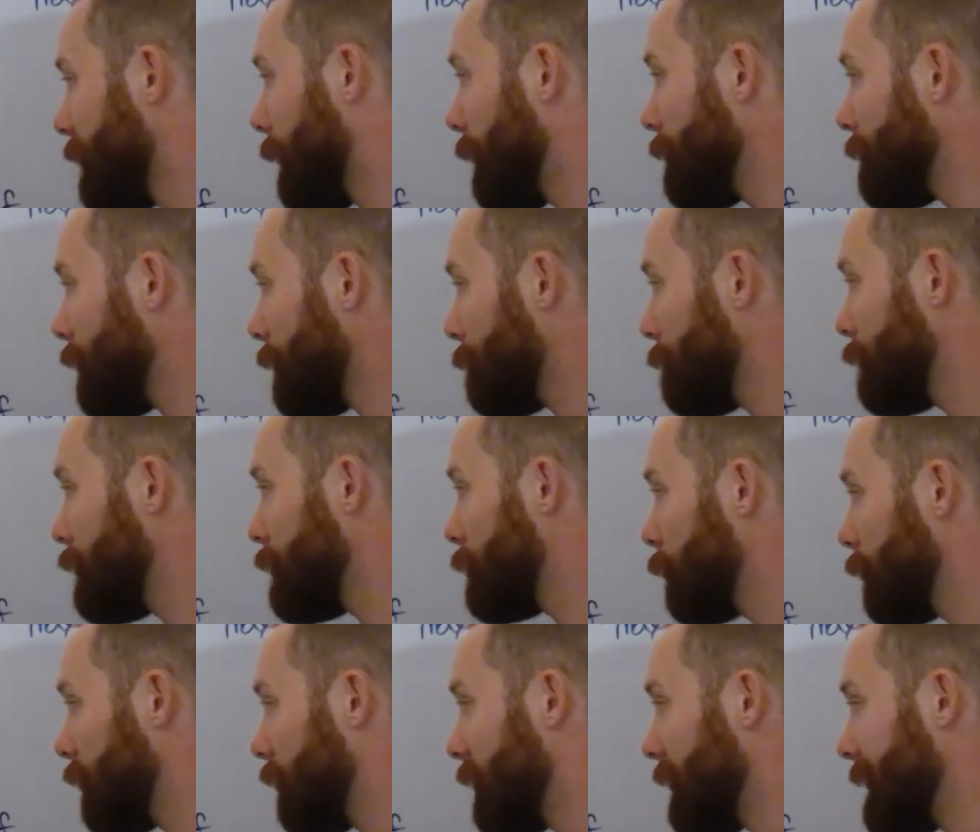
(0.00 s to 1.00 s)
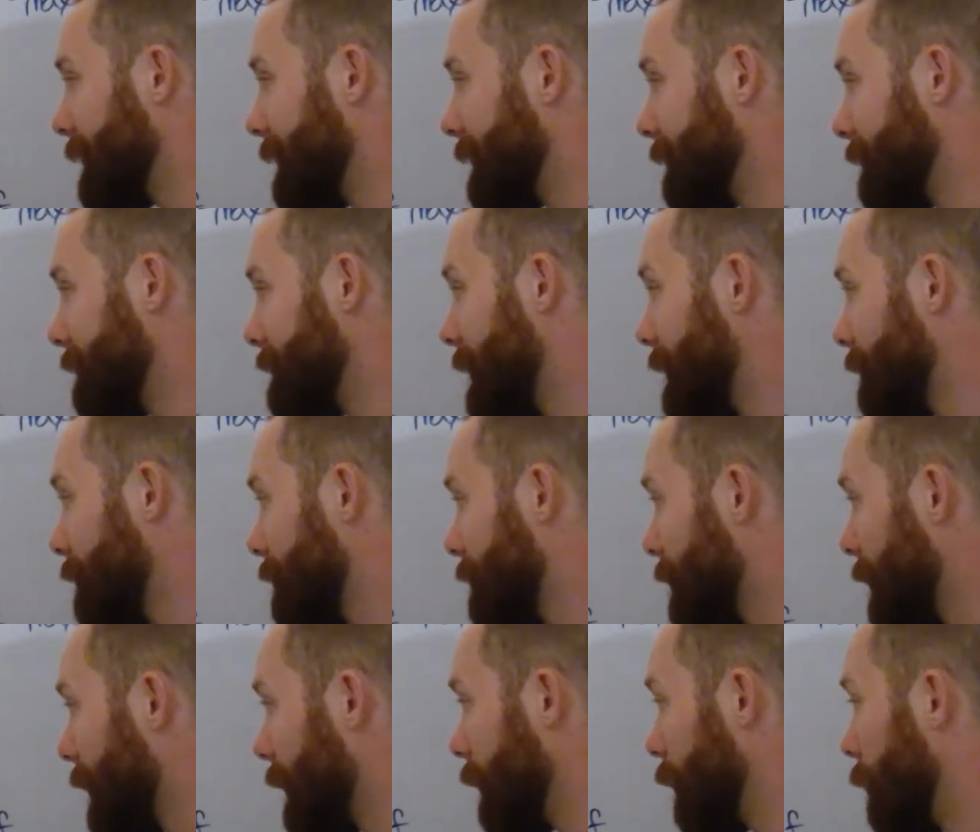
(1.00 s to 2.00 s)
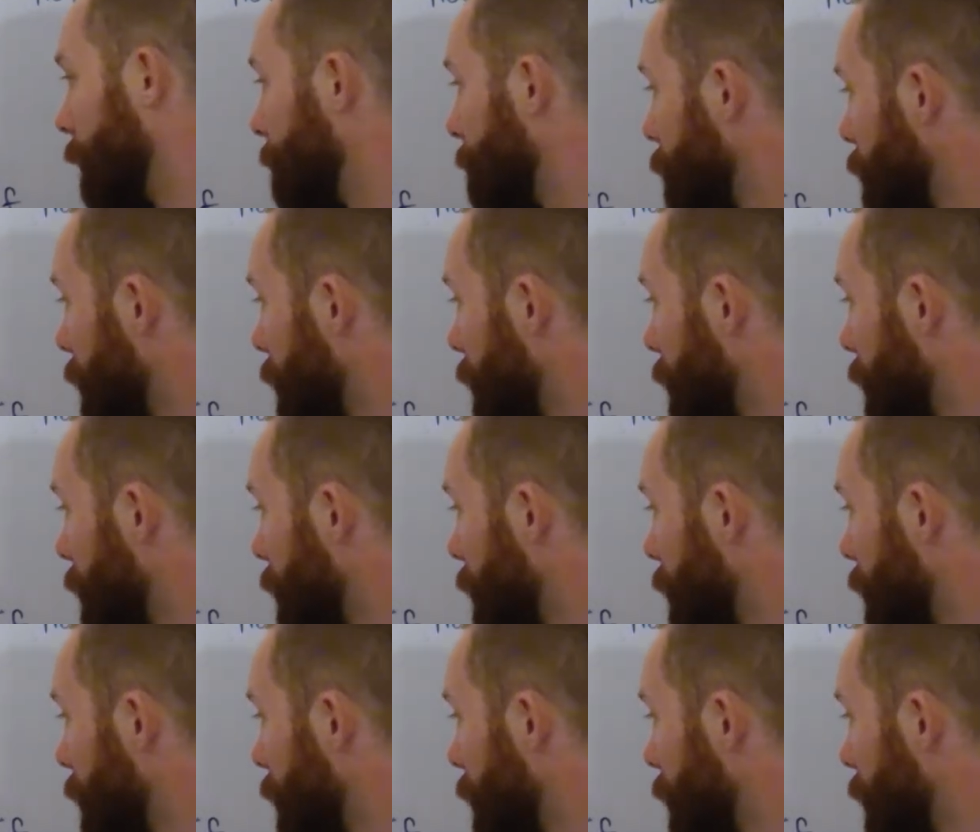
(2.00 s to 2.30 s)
Now, if that frequency is less than